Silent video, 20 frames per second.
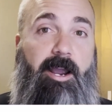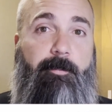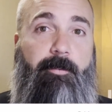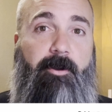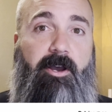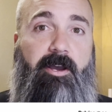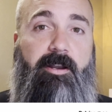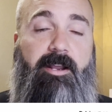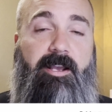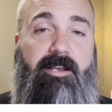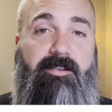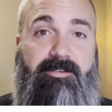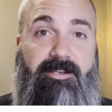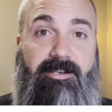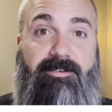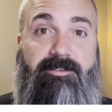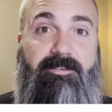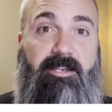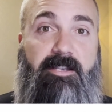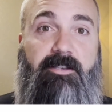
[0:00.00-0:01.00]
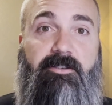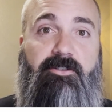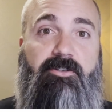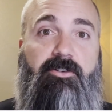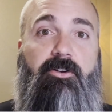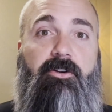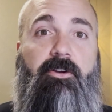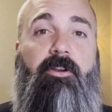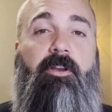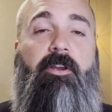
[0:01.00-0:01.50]
bought has a
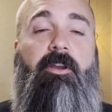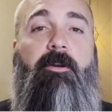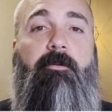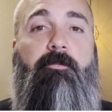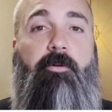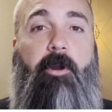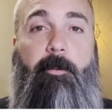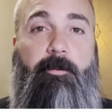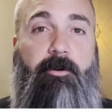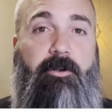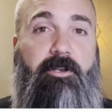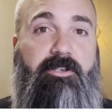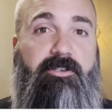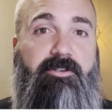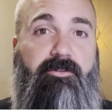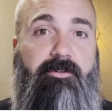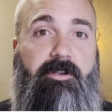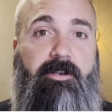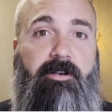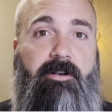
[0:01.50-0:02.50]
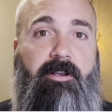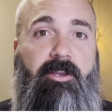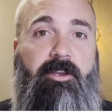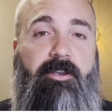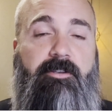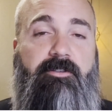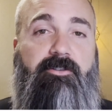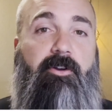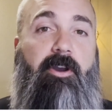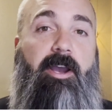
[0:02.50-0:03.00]
denser property to it.
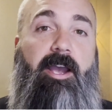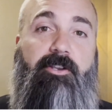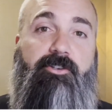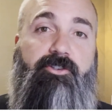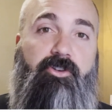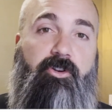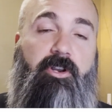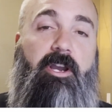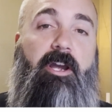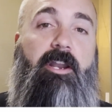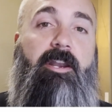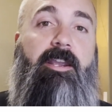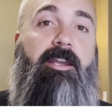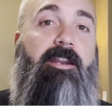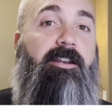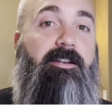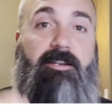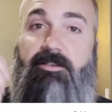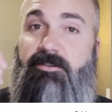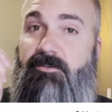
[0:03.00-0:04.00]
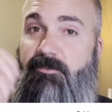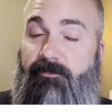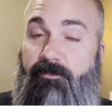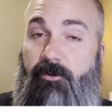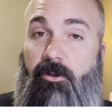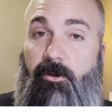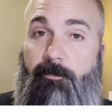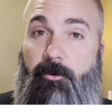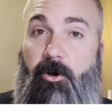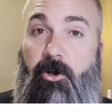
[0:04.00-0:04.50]
So as you're cutting it, it doesn't
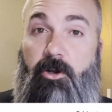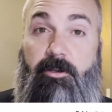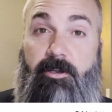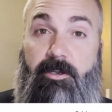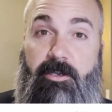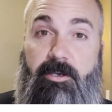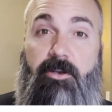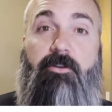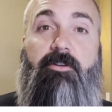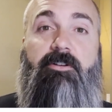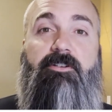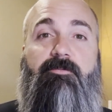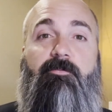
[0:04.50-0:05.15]
fall apart near as